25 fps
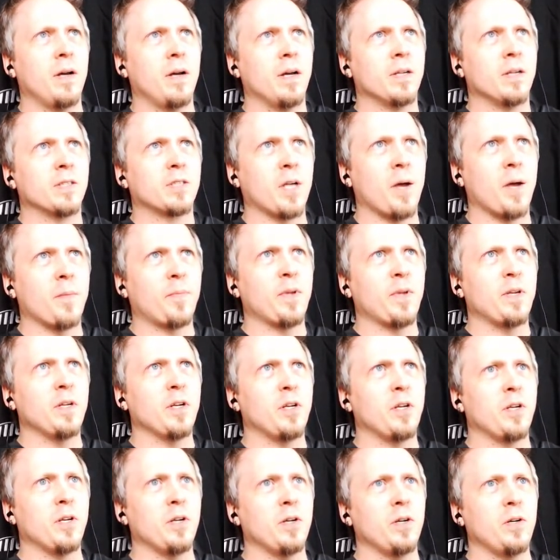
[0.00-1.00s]
something
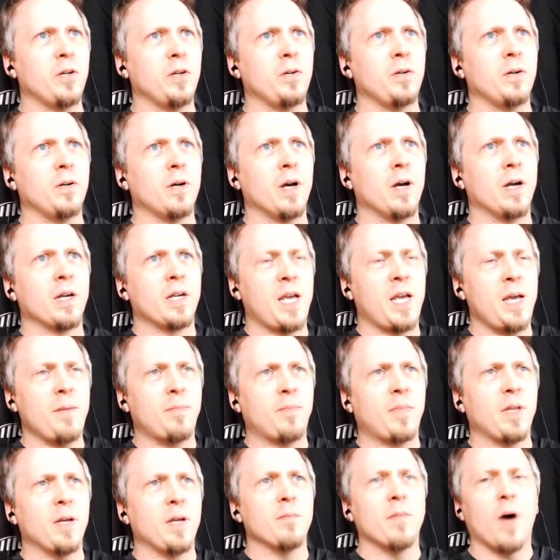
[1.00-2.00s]
to do,
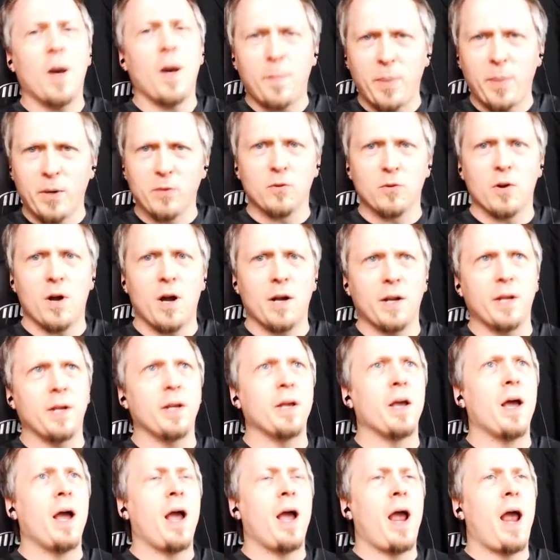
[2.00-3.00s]
keep them up and
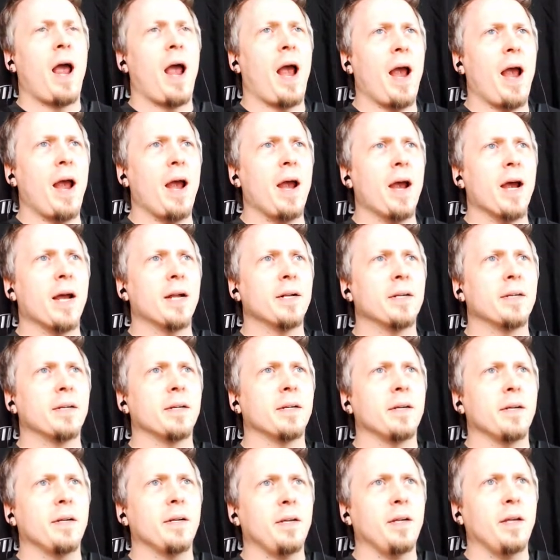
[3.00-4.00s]
running, and
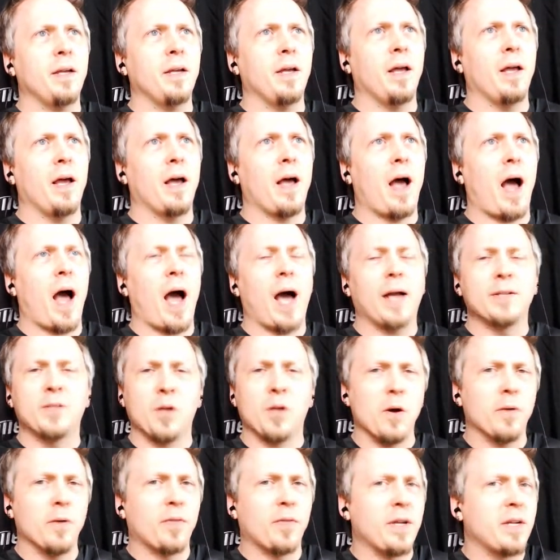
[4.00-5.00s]
I
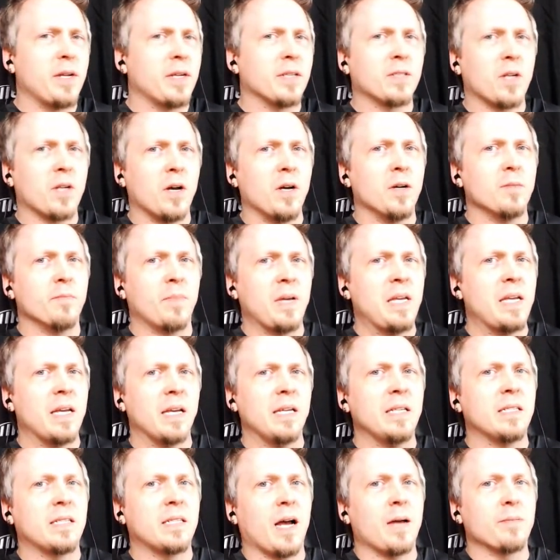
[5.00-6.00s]
don't think it's going to
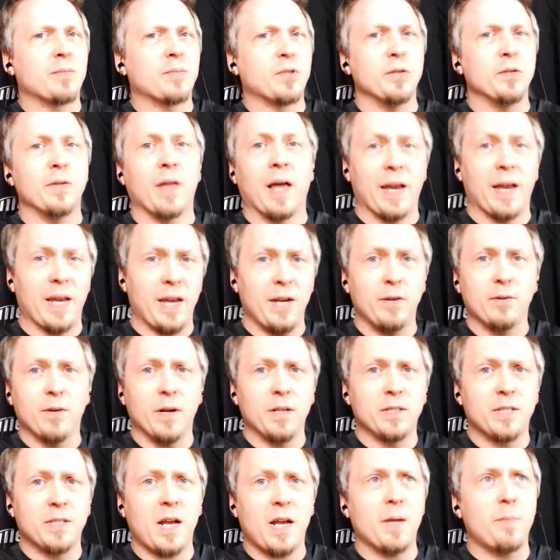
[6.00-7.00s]
be anytime soon that he
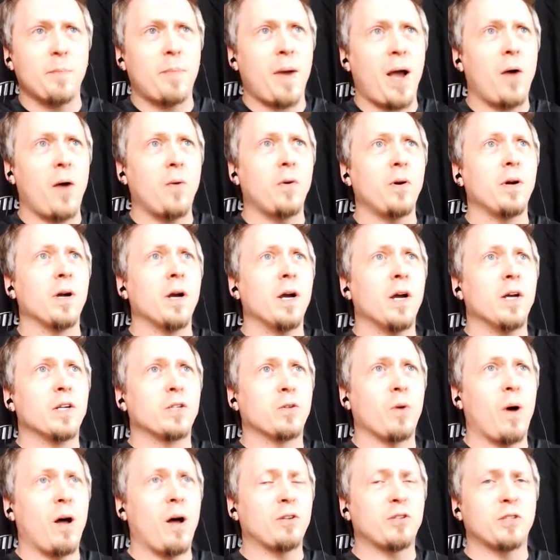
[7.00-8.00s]
runs out of power,
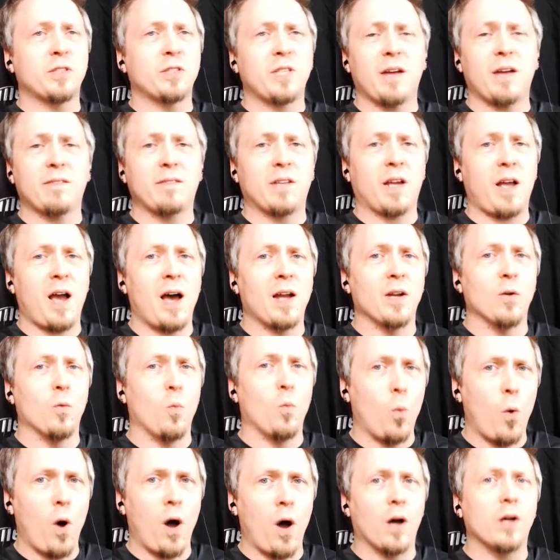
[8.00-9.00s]
so I'll just have to kind of
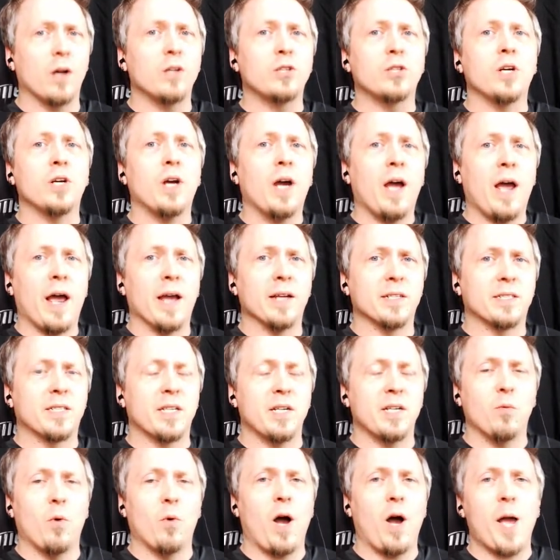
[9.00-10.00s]
watch and
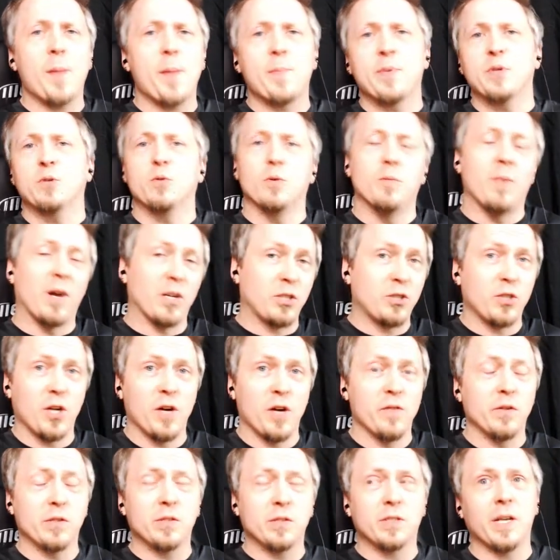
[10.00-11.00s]
see what happens when my
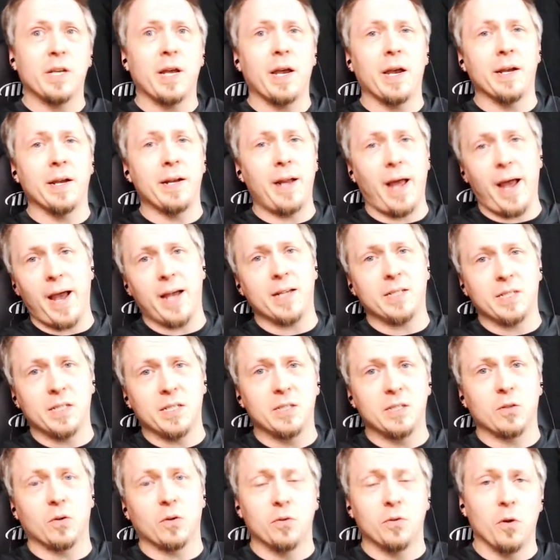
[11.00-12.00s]
shovels and
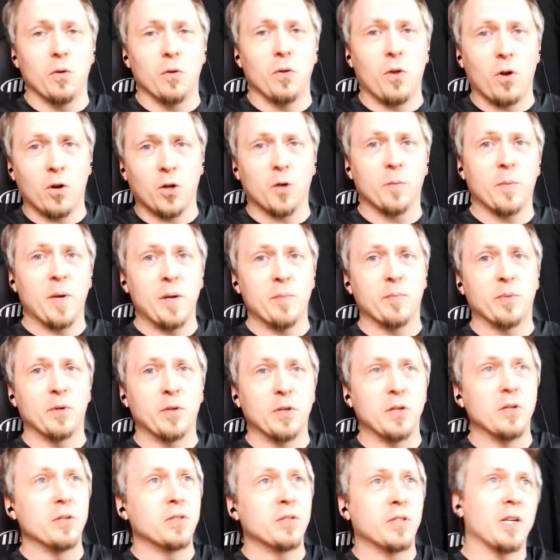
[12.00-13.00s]
axes are no longer being
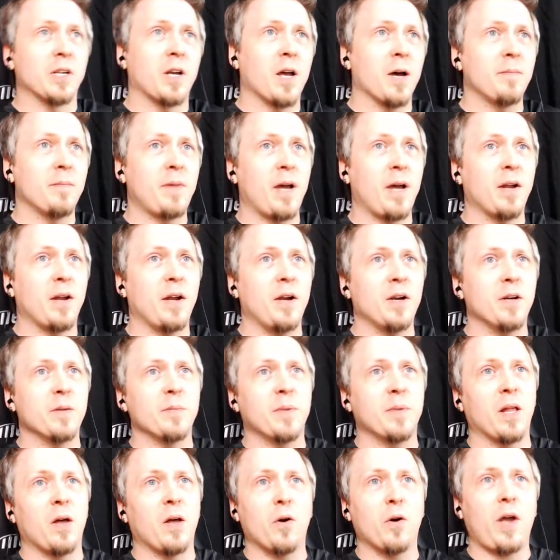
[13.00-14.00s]
produced and come down here and
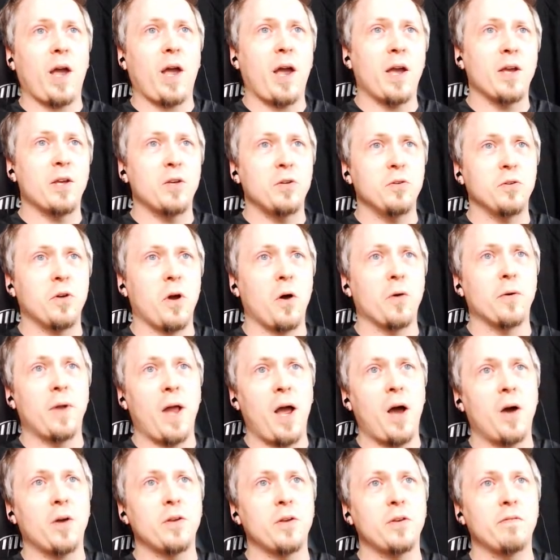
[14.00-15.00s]
be like, okay, Hugo,
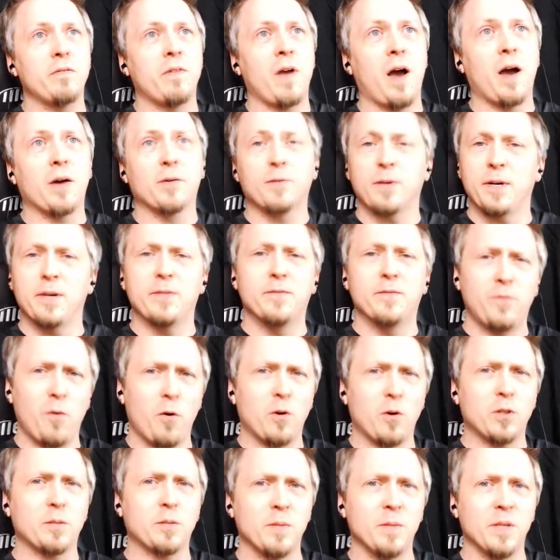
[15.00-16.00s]
now you've got
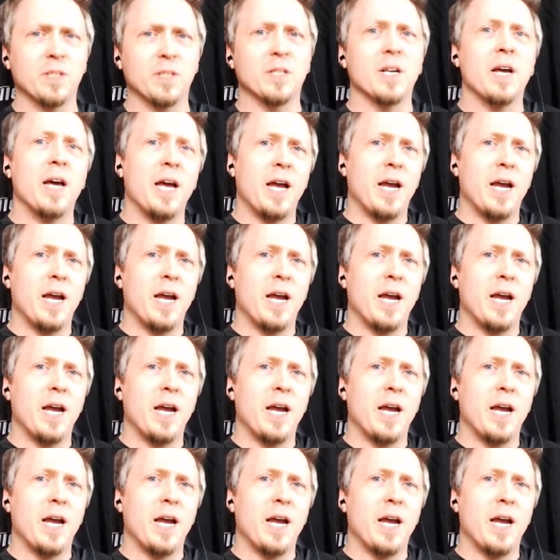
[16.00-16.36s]
reinforcements.